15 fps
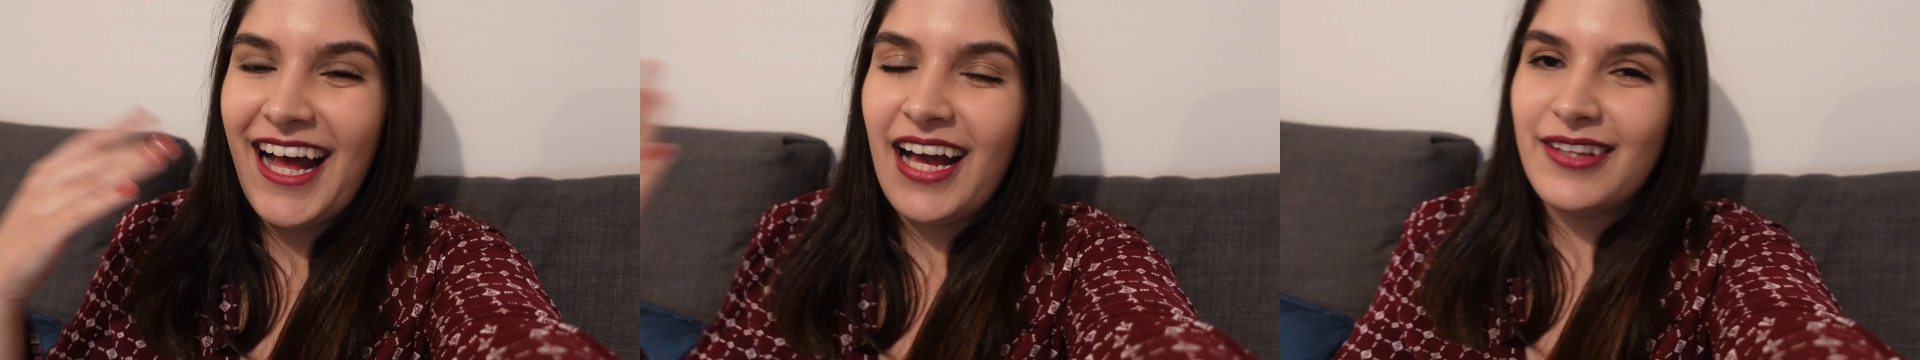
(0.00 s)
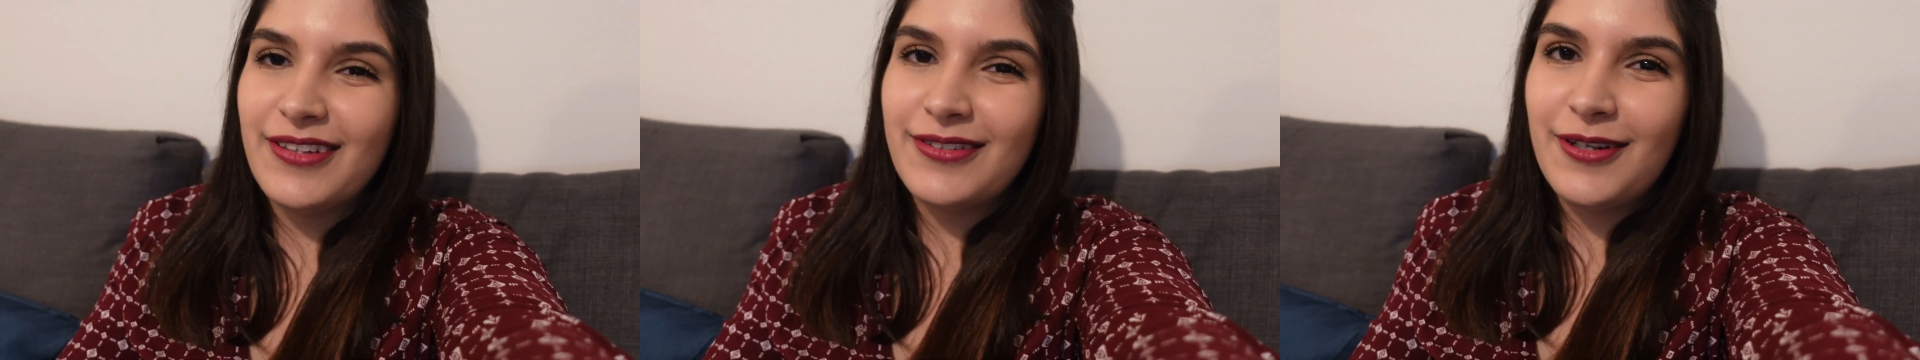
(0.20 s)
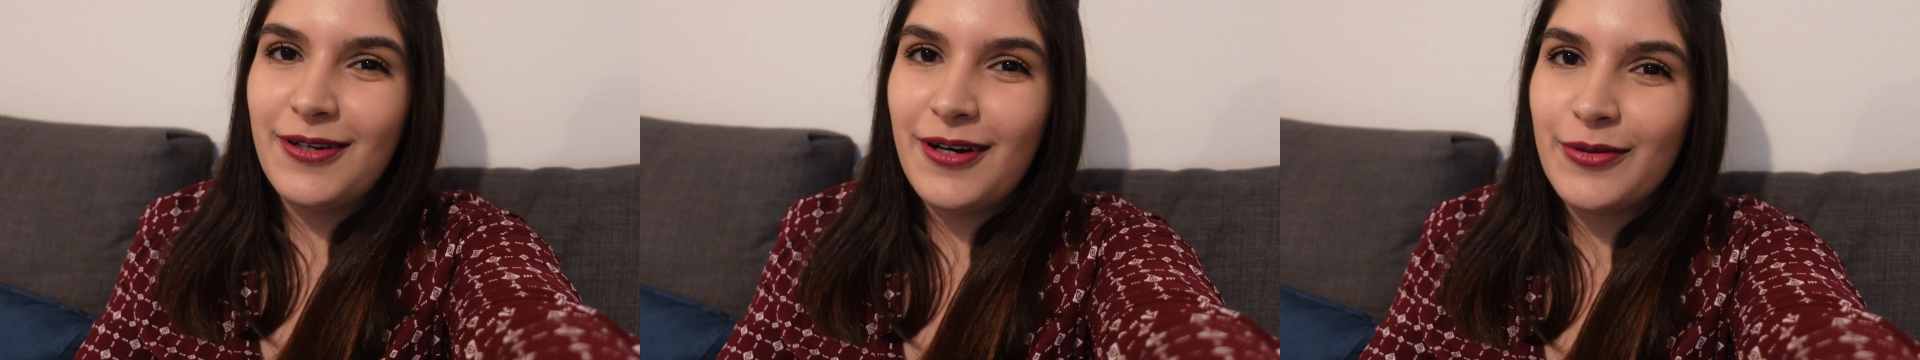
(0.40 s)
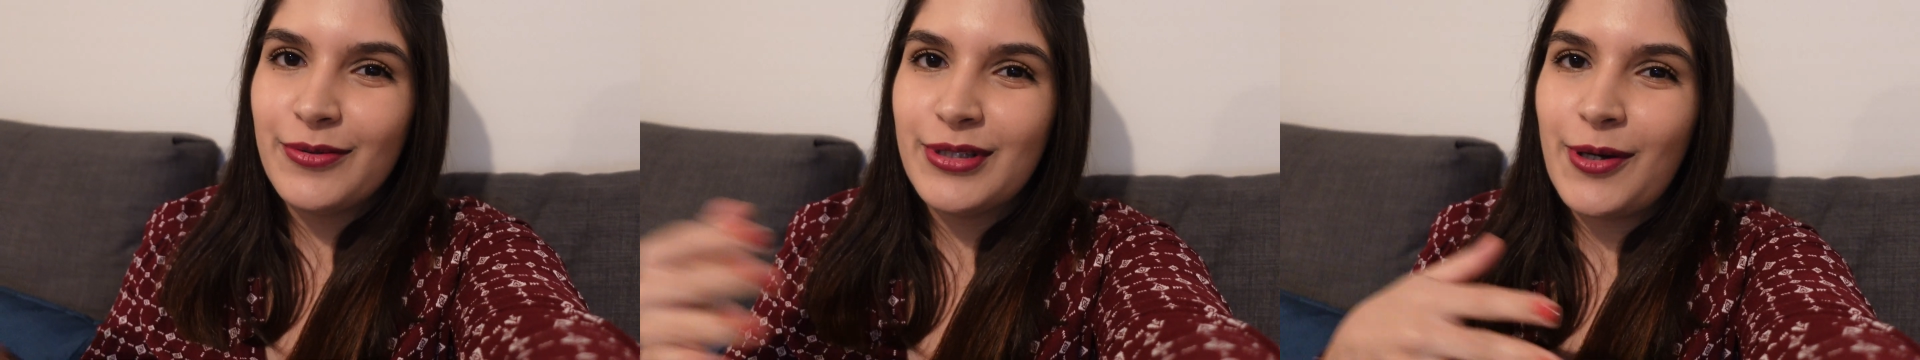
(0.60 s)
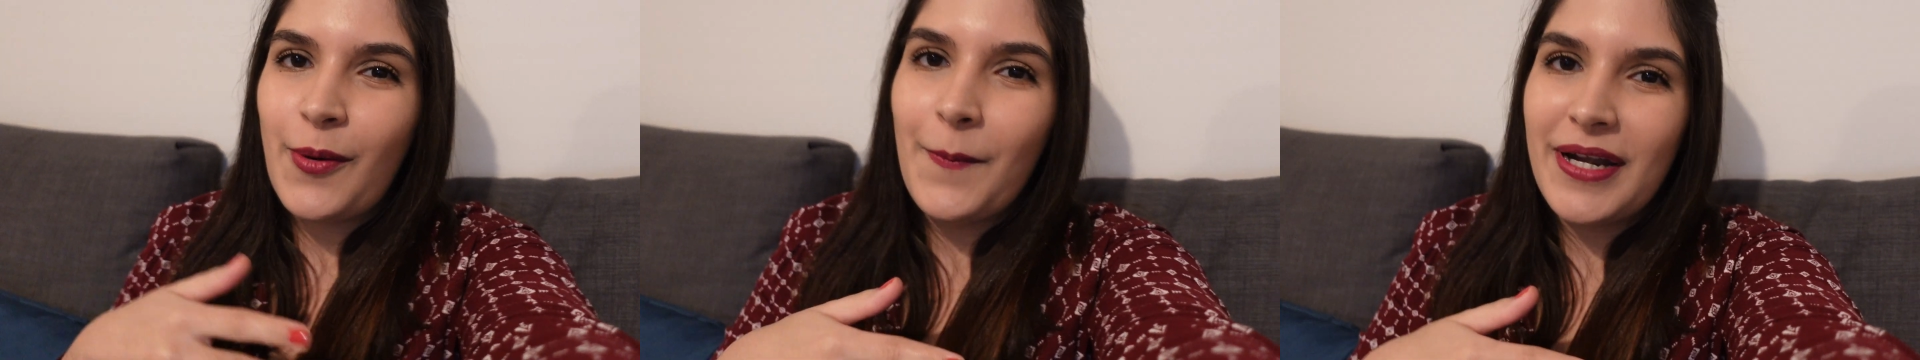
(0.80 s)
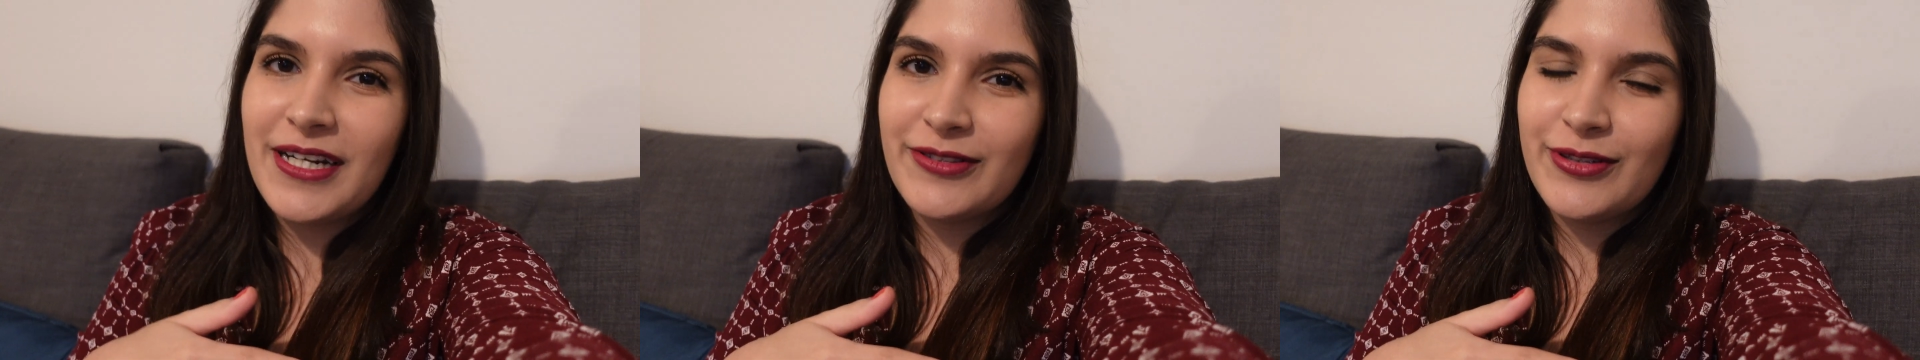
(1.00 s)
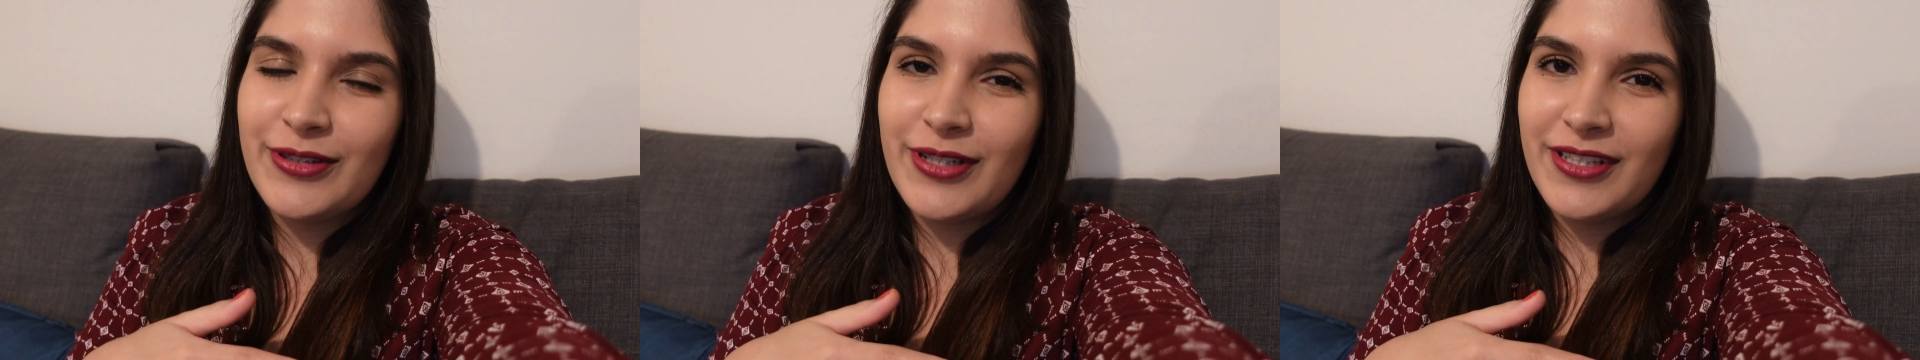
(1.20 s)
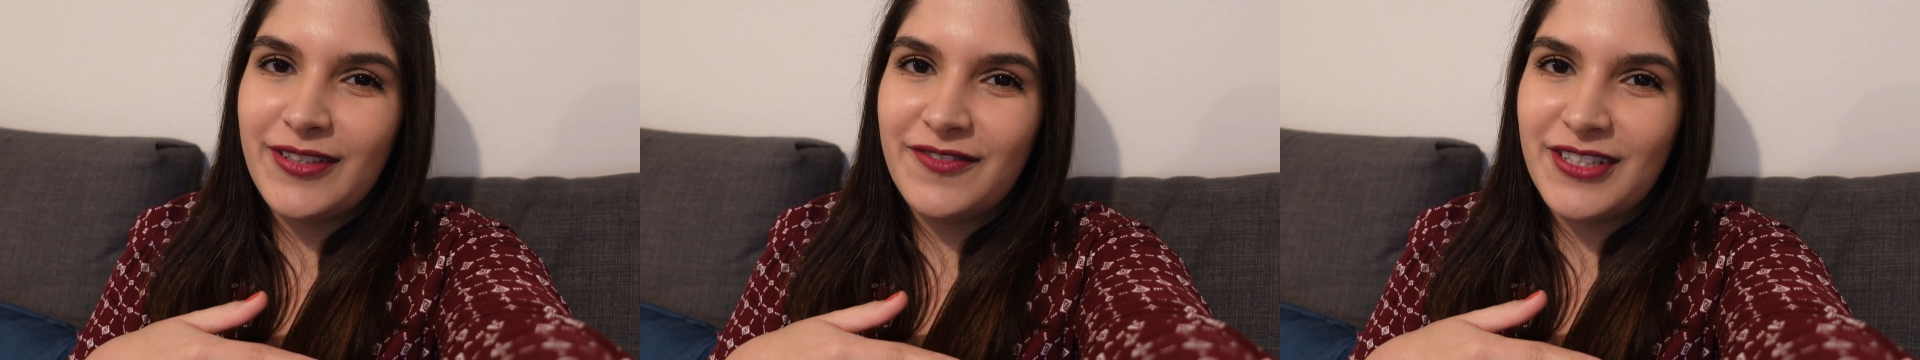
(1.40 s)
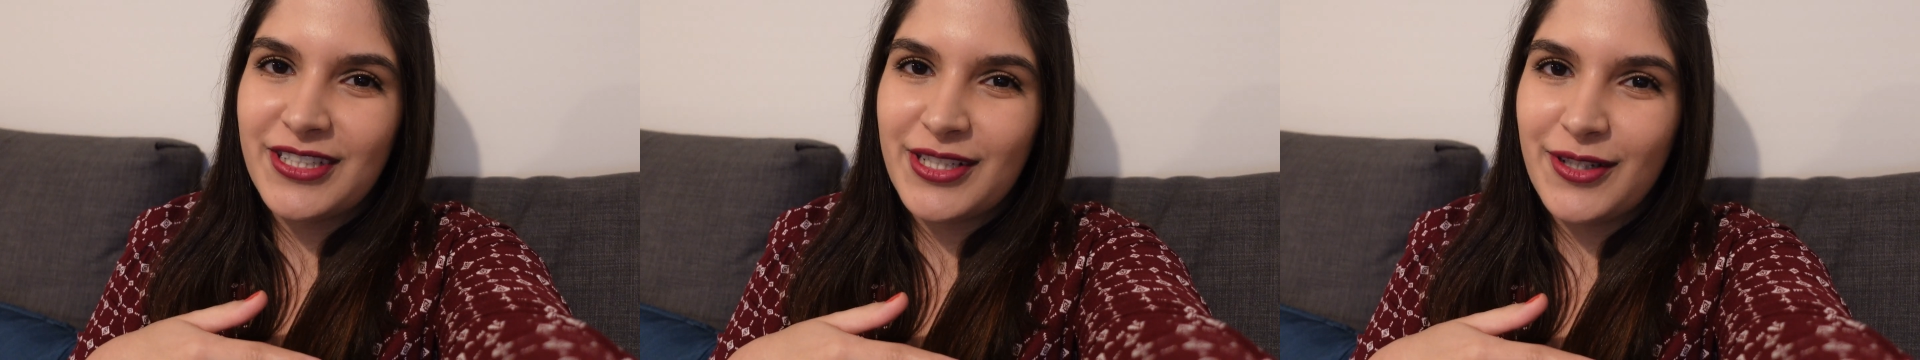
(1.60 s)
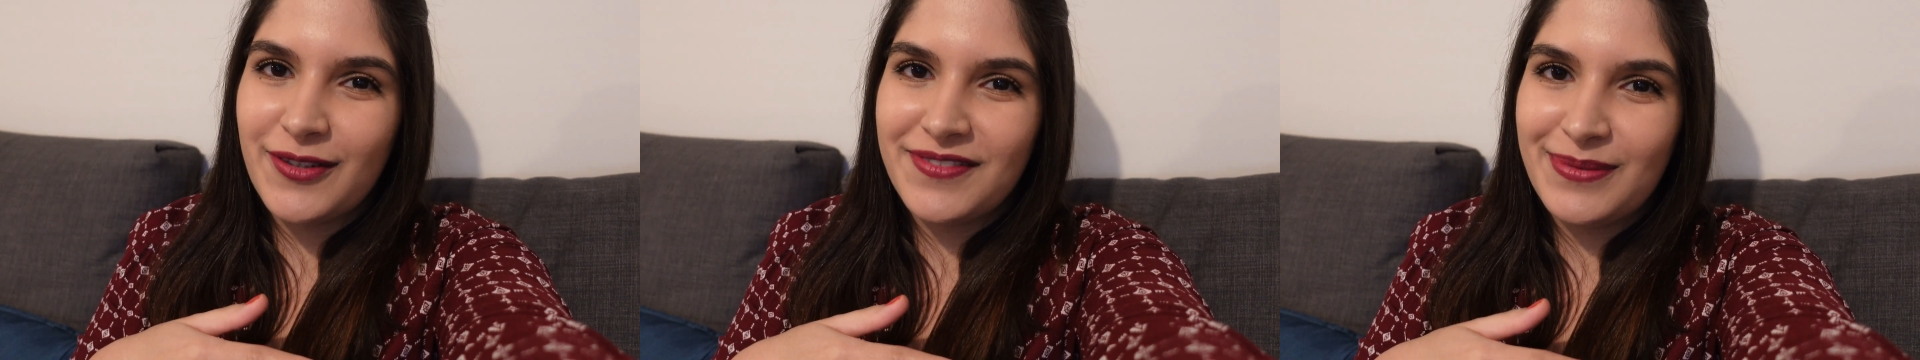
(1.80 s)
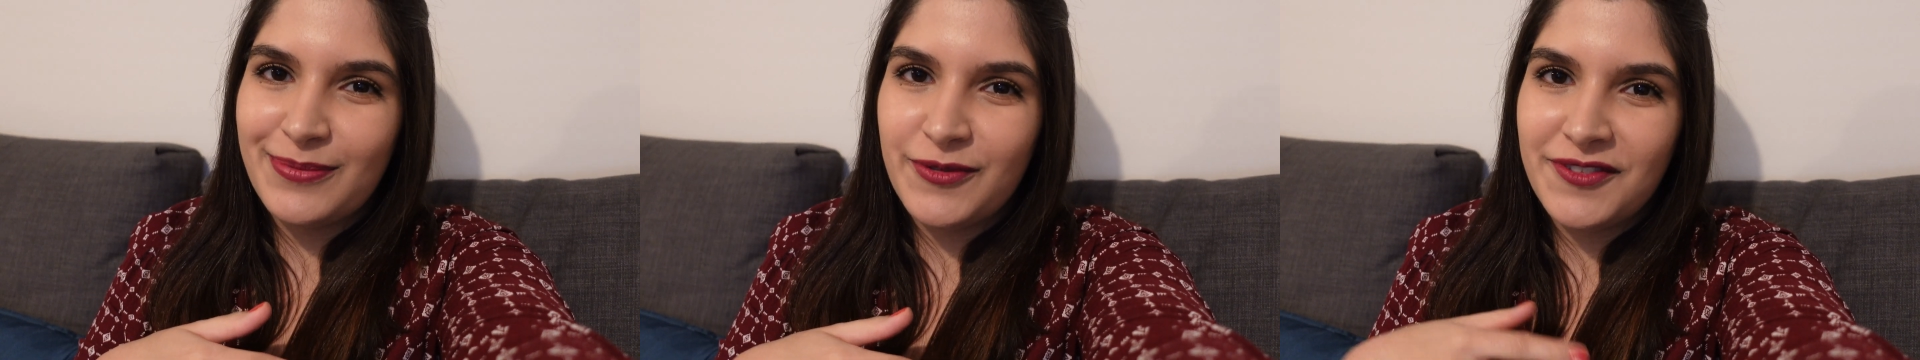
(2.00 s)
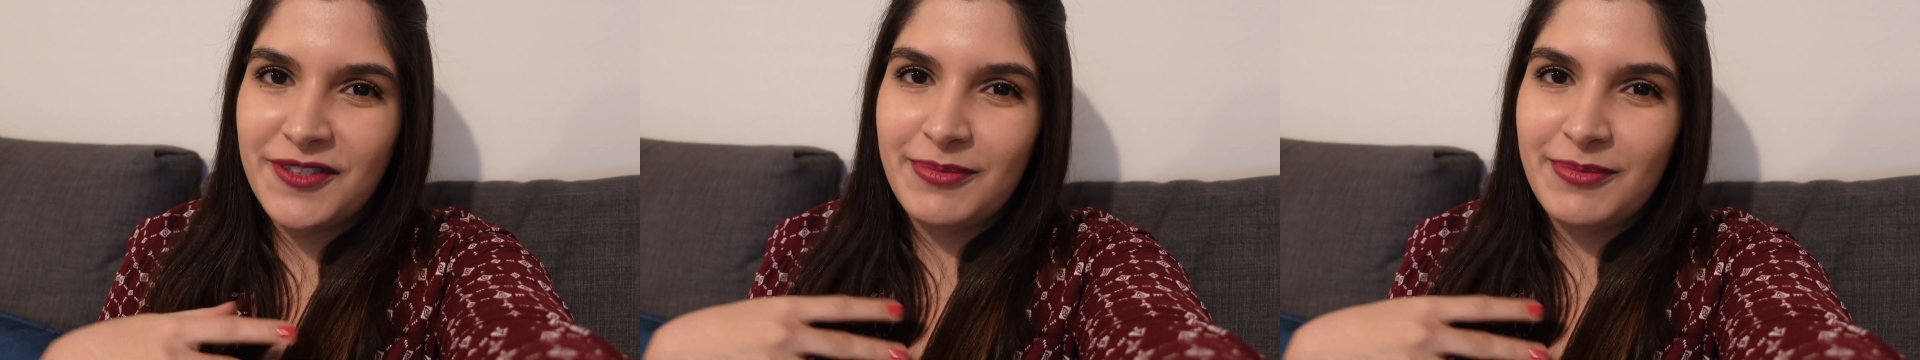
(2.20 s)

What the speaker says: I don't know how it compares to the other version of the movie